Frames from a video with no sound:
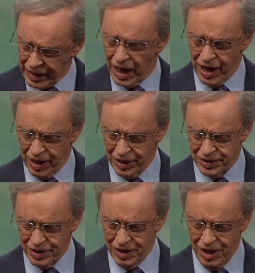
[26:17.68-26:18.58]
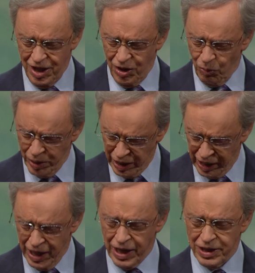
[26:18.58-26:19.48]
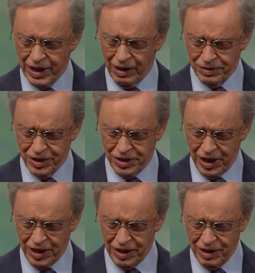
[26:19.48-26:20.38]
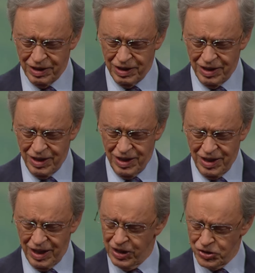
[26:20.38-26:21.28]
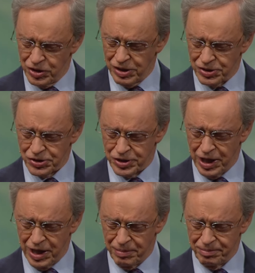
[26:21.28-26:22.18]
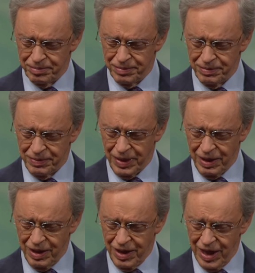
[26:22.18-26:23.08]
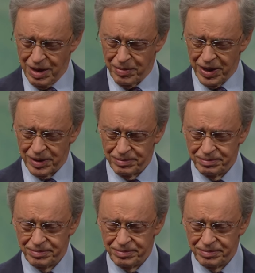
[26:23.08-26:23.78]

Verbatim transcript: God, we lay it down today. In Jesus' name, amen.